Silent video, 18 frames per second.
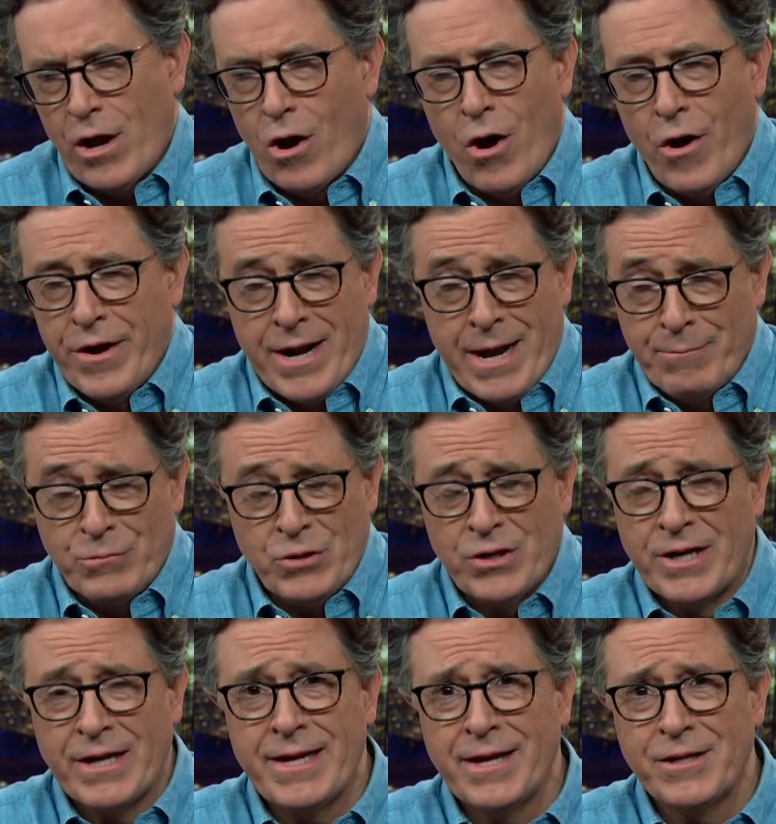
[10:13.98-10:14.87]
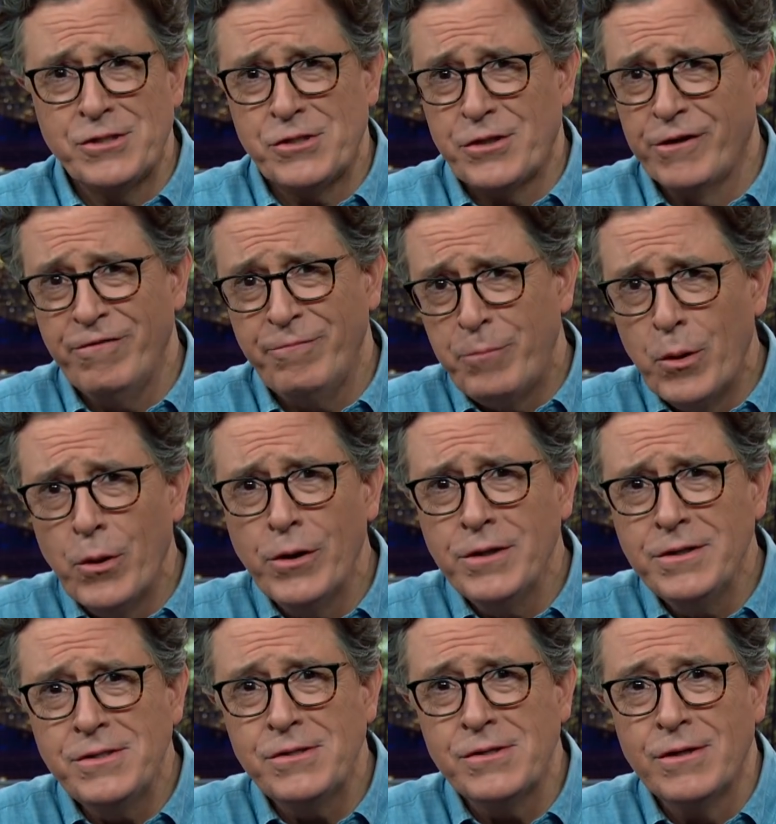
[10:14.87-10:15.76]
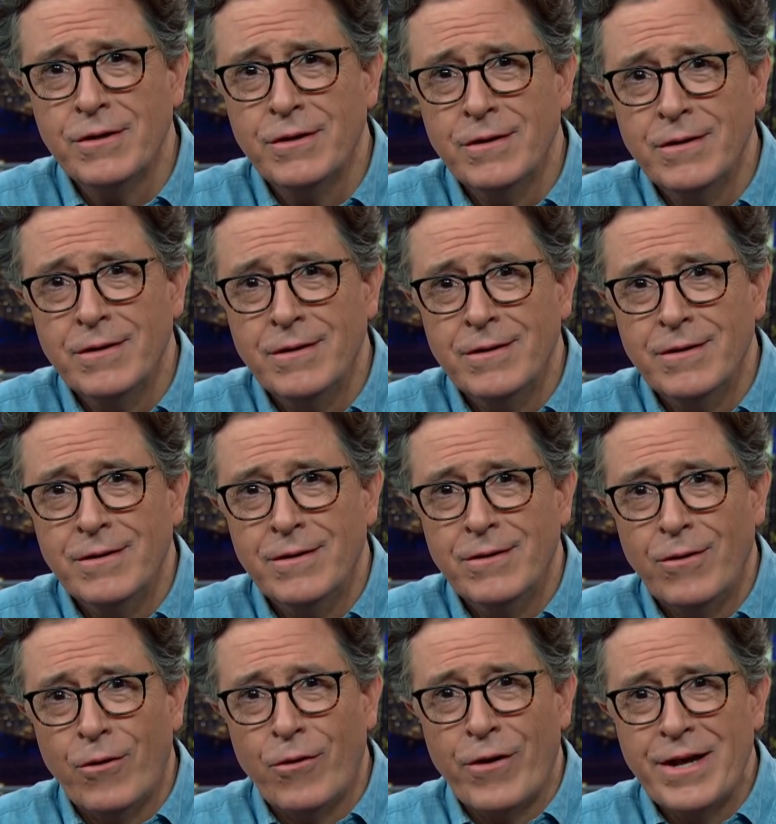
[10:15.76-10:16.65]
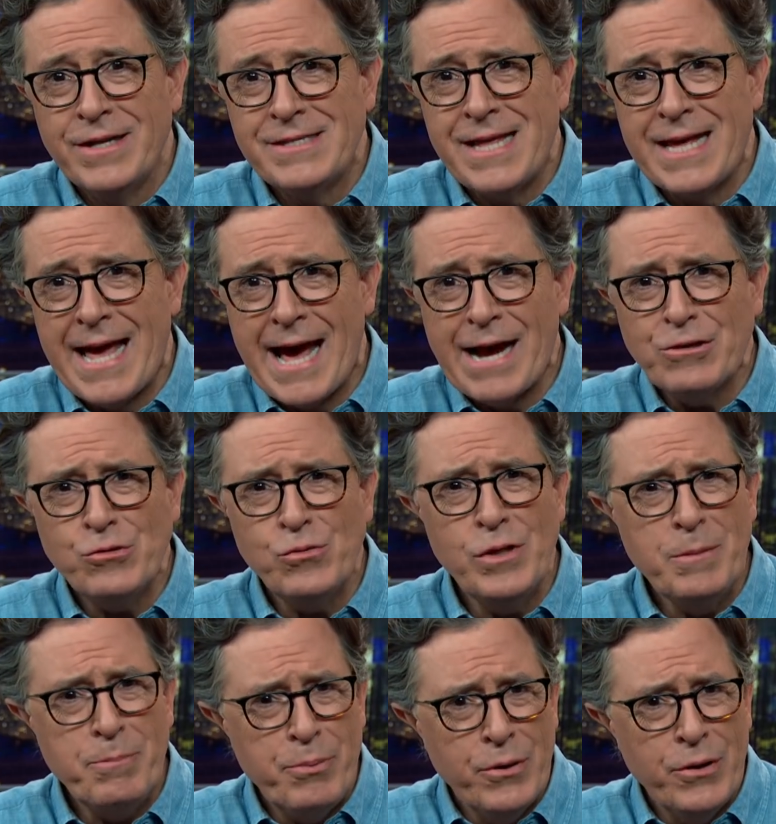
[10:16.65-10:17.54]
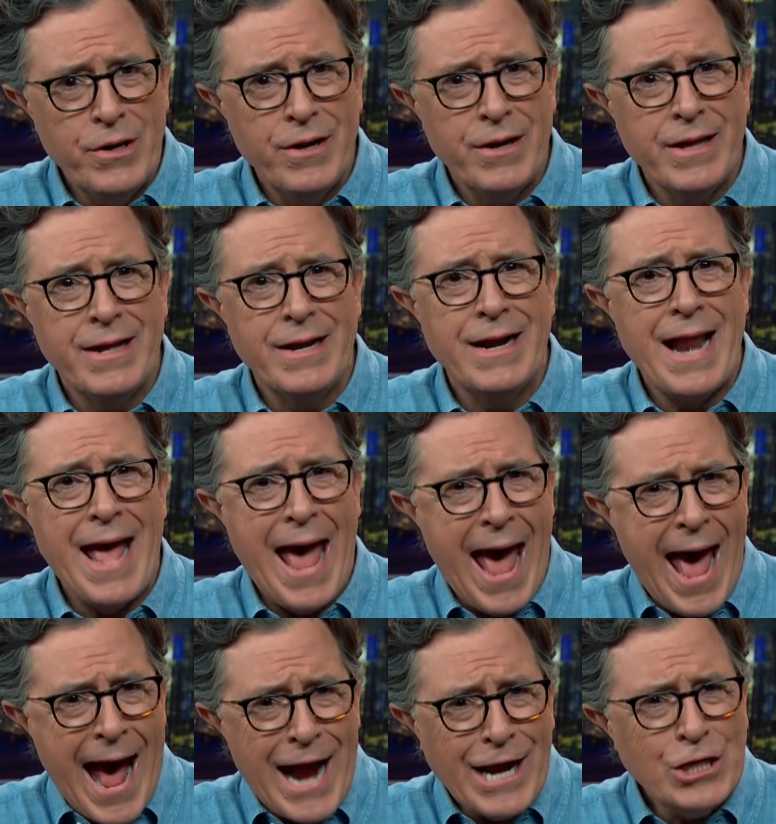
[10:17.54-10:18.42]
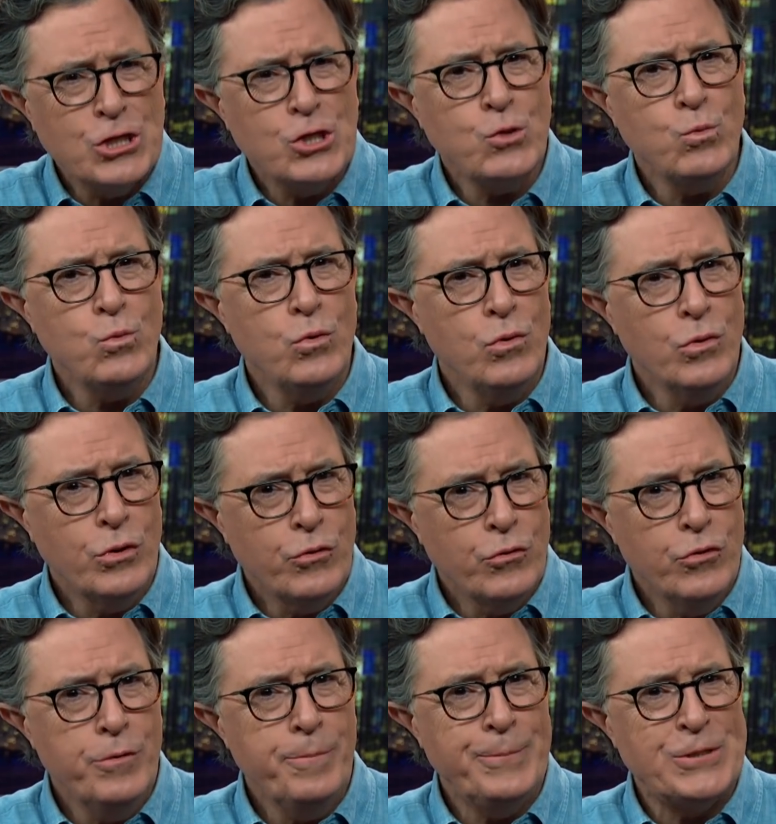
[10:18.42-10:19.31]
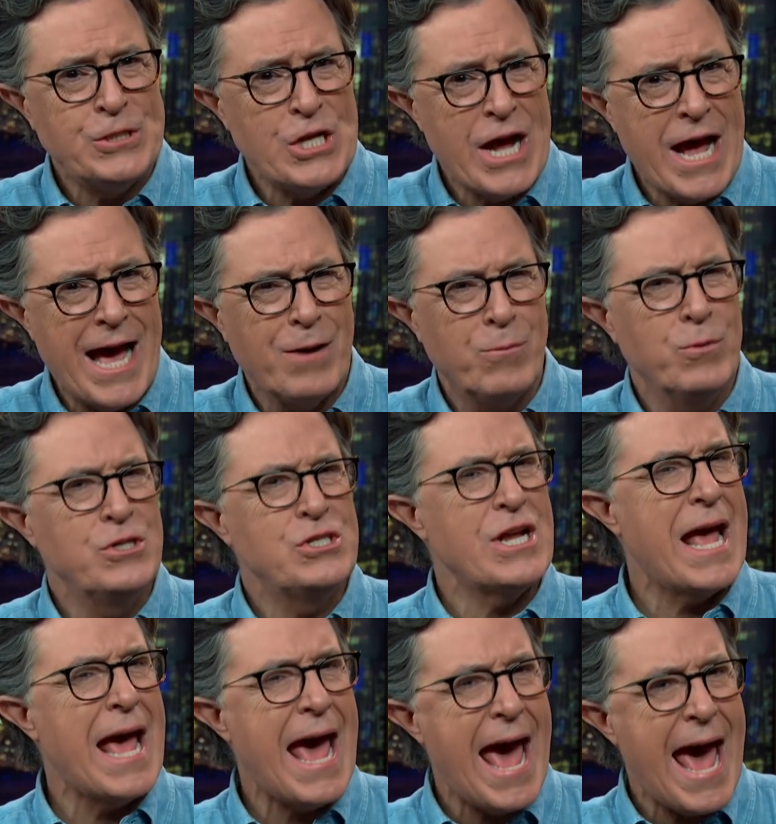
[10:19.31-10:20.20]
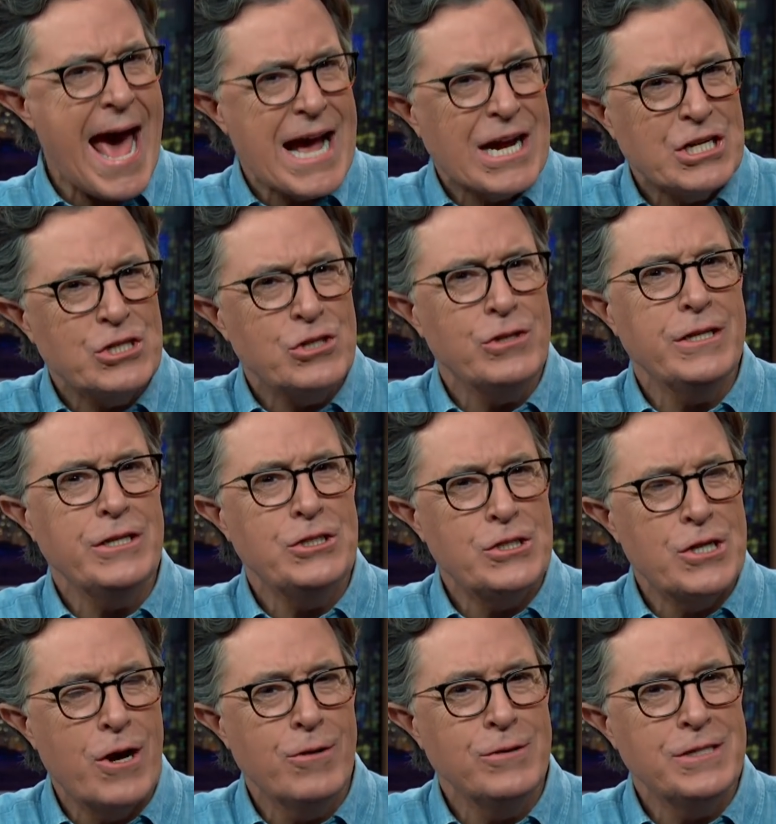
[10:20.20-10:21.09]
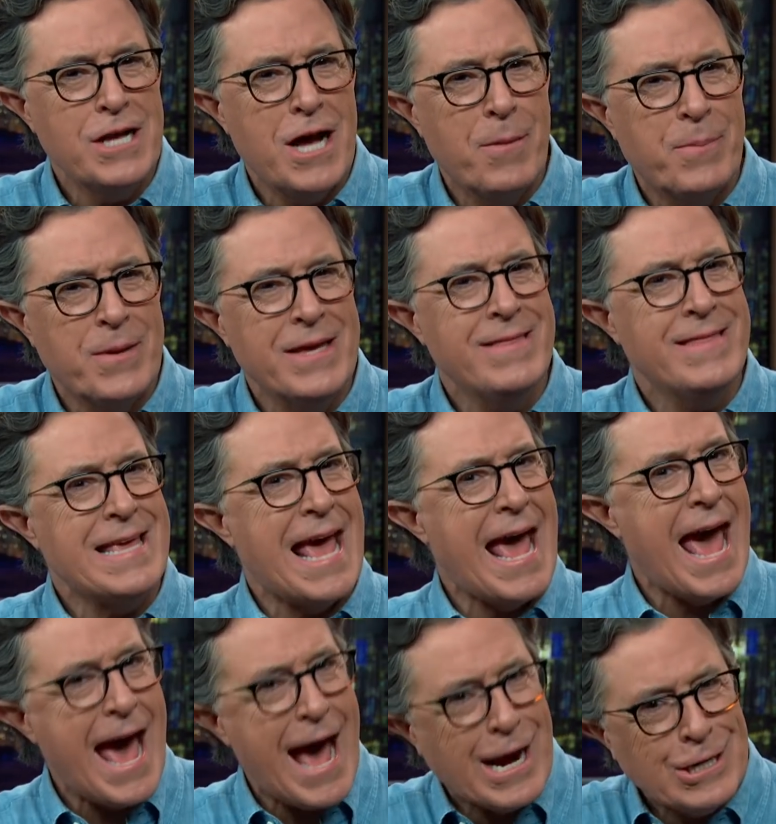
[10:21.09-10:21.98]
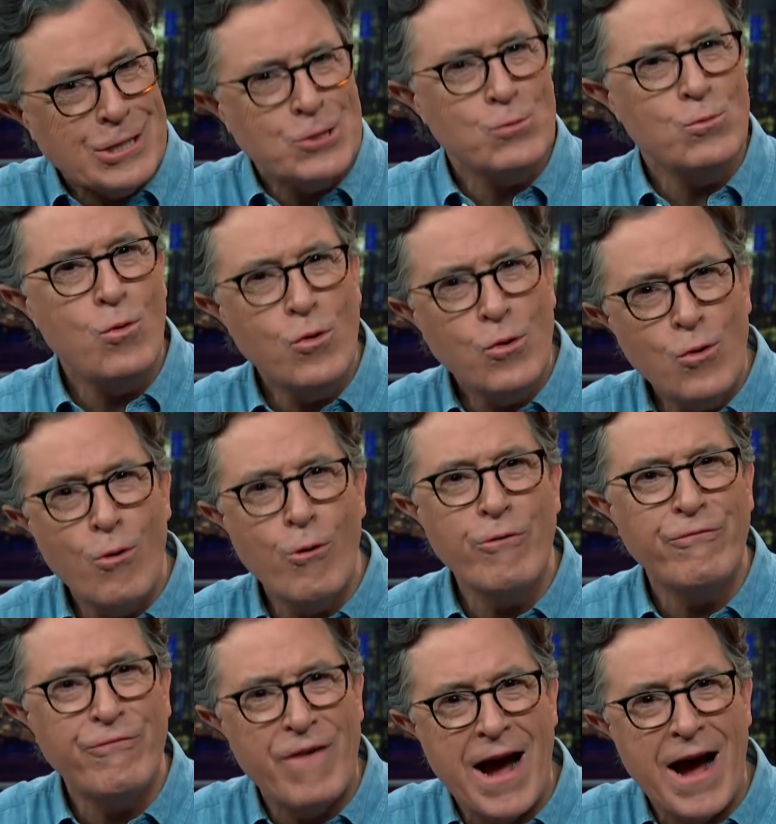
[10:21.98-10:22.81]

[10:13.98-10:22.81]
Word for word: on, I'm going to guess, surfboards? Or as they actually put it, in an actual group chat, which actually shows up in the actual court